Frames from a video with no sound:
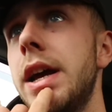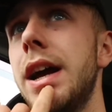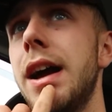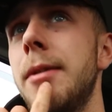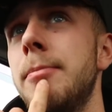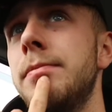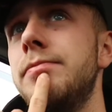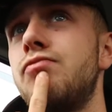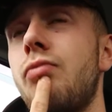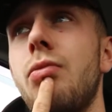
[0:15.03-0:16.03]

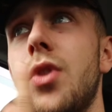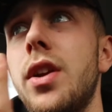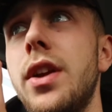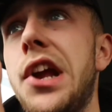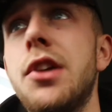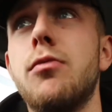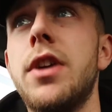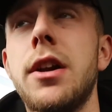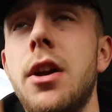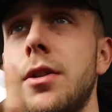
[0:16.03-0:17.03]
In
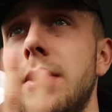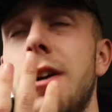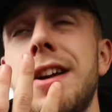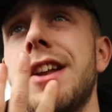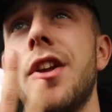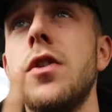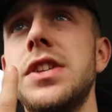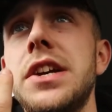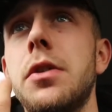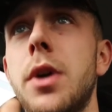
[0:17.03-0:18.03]
an
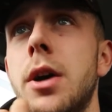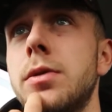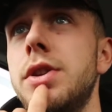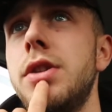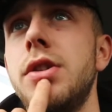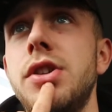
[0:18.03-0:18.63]
ideal world,